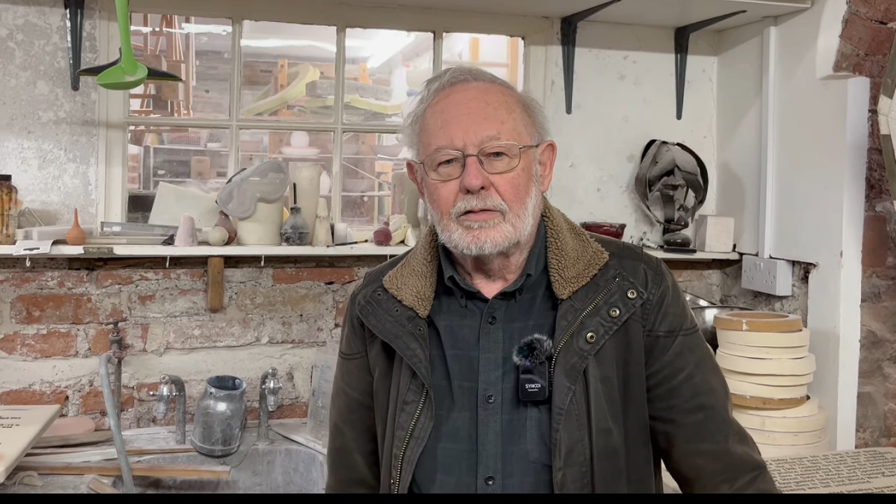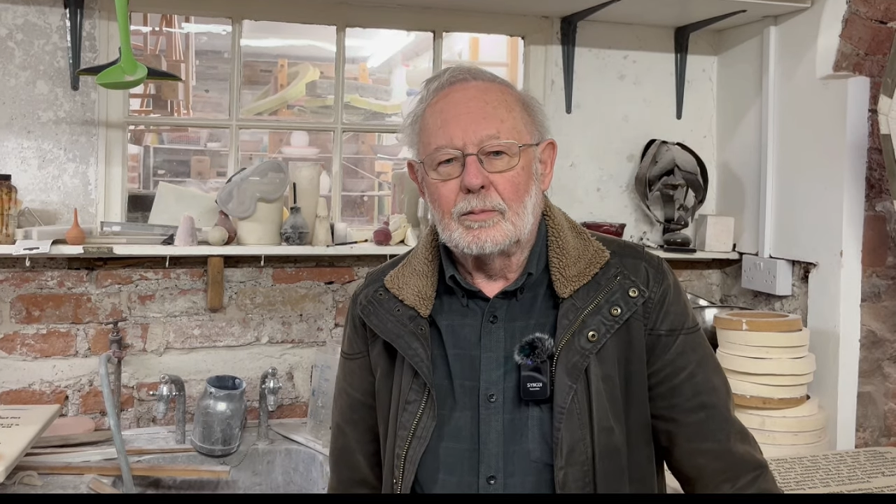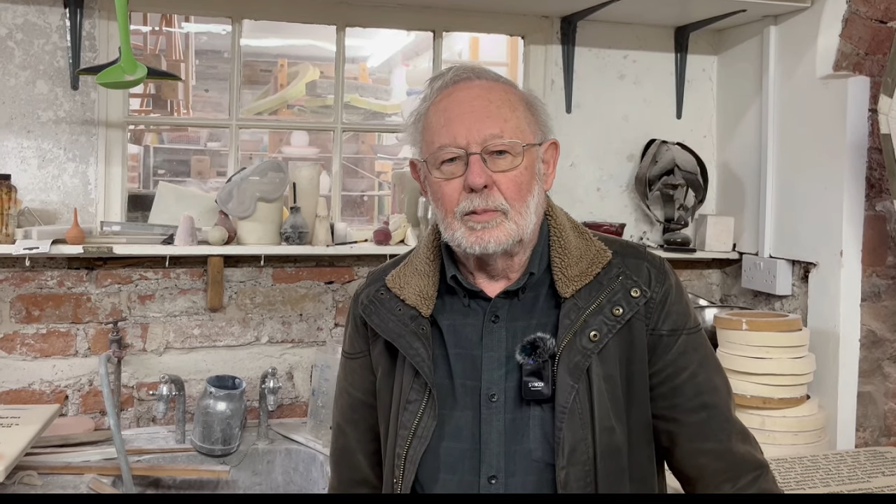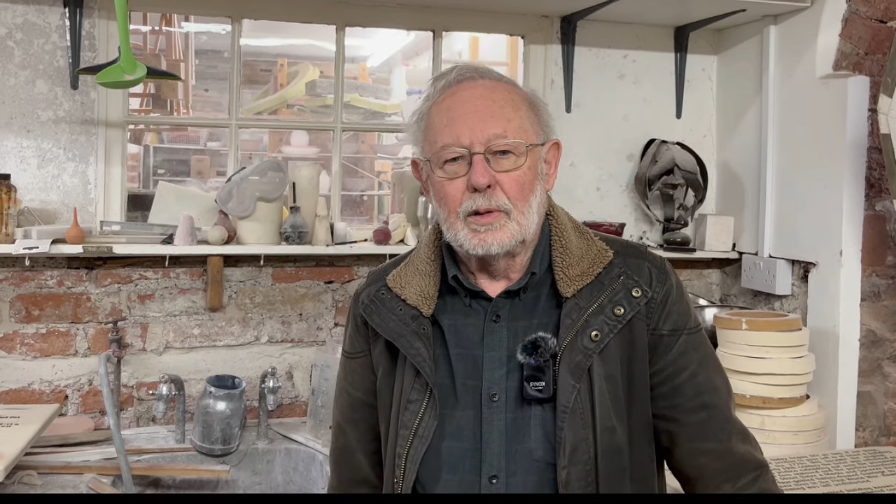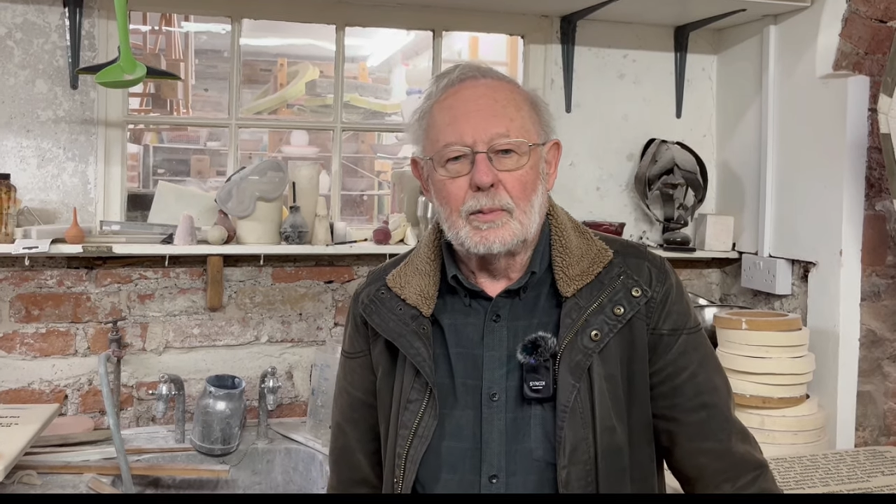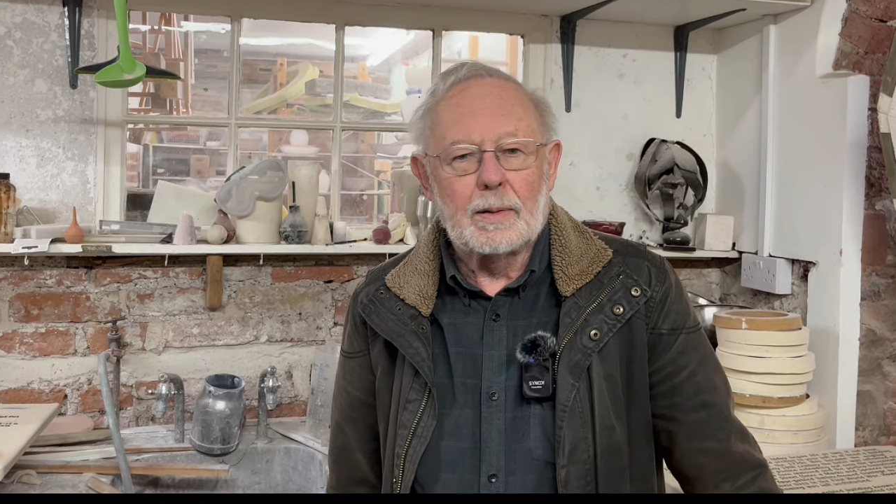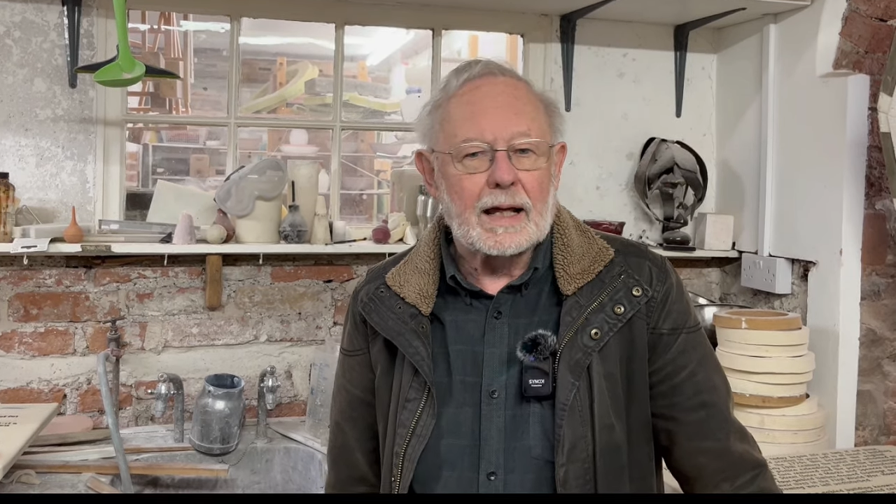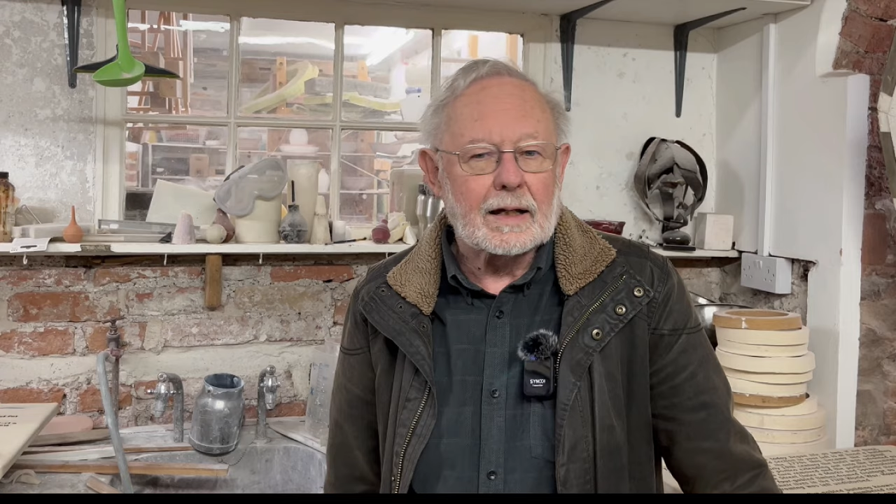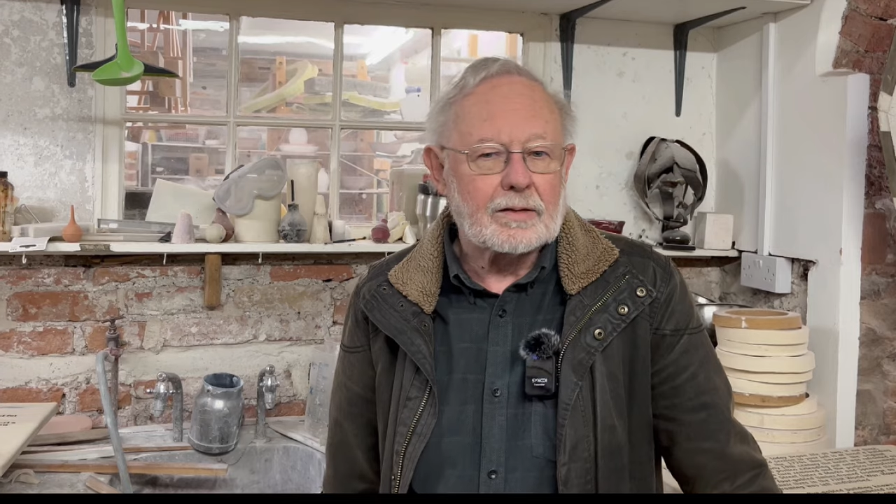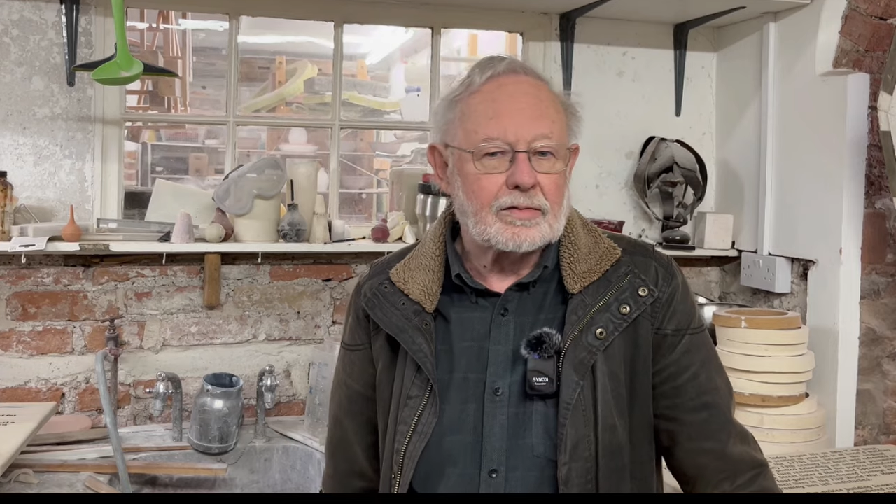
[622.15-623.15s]
some blue
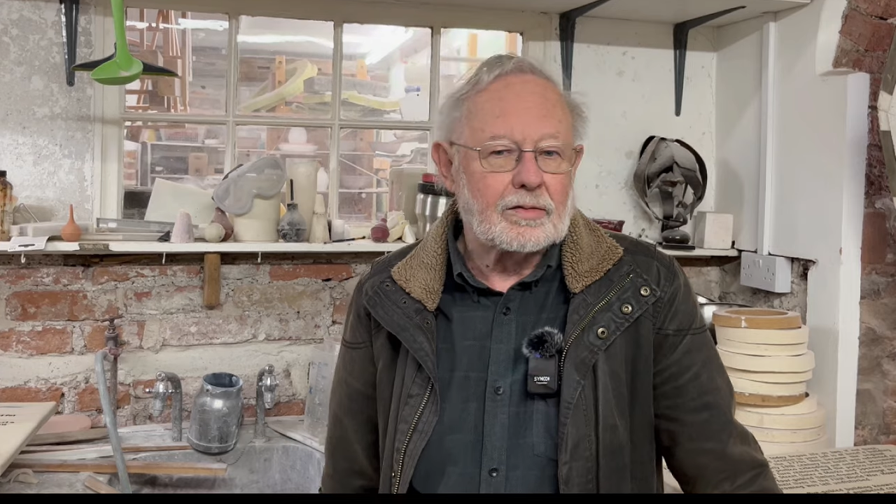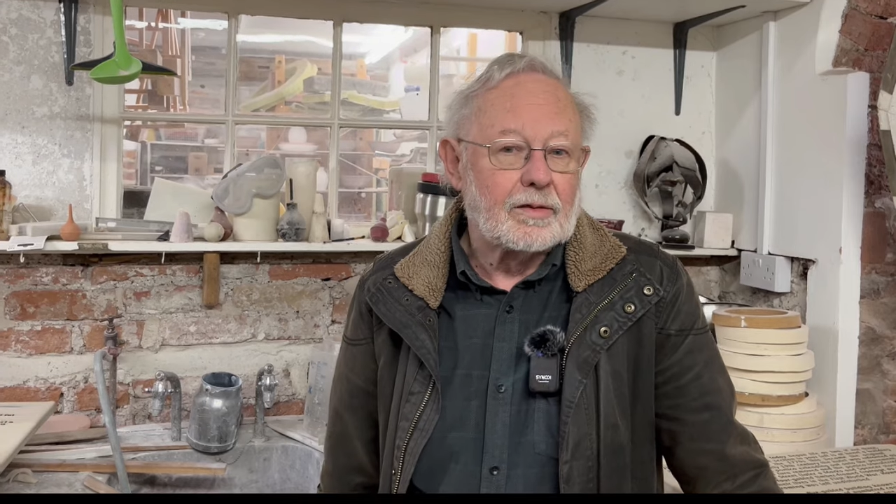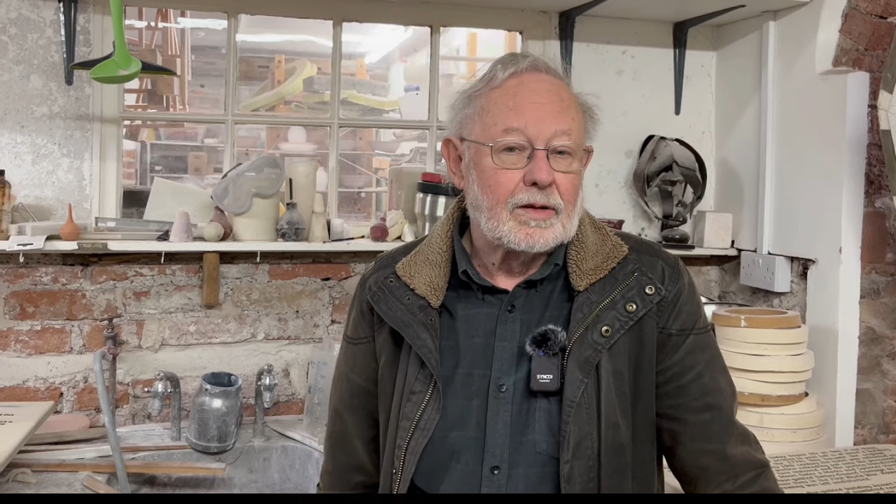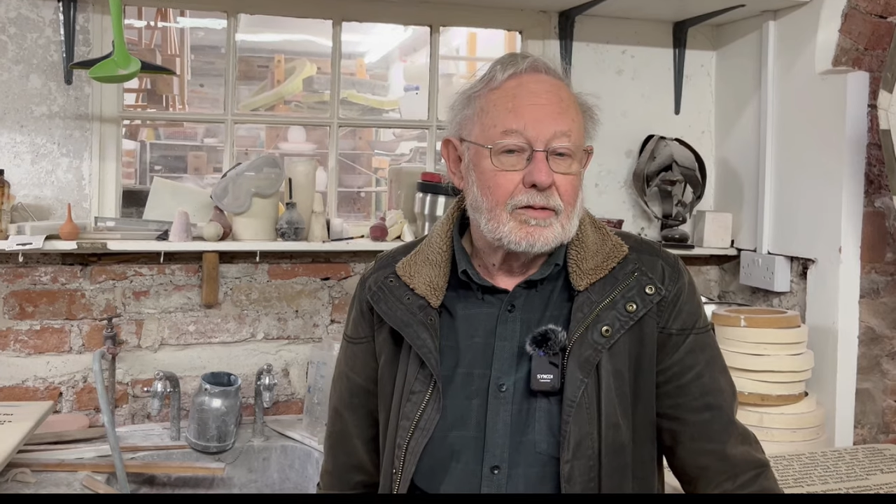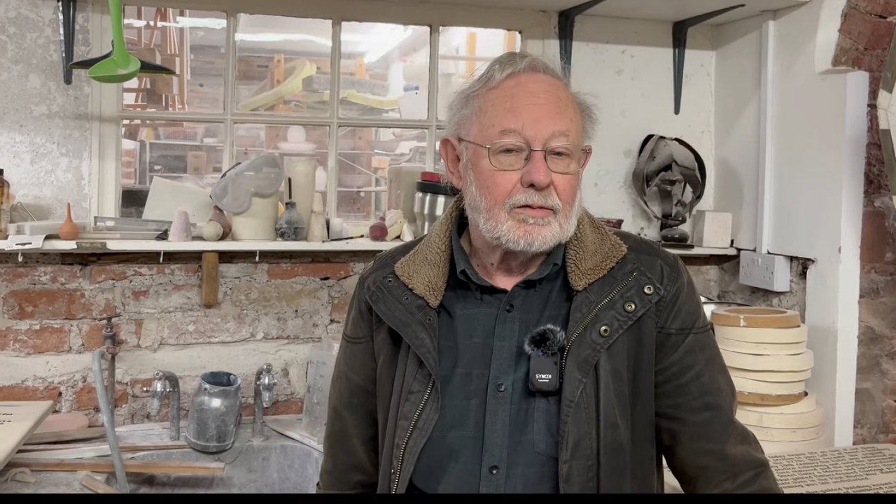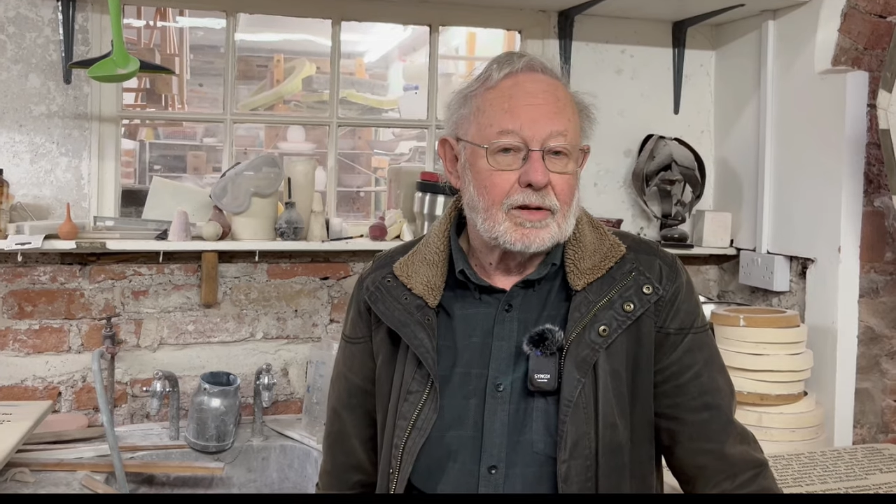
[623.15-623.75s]
plaques for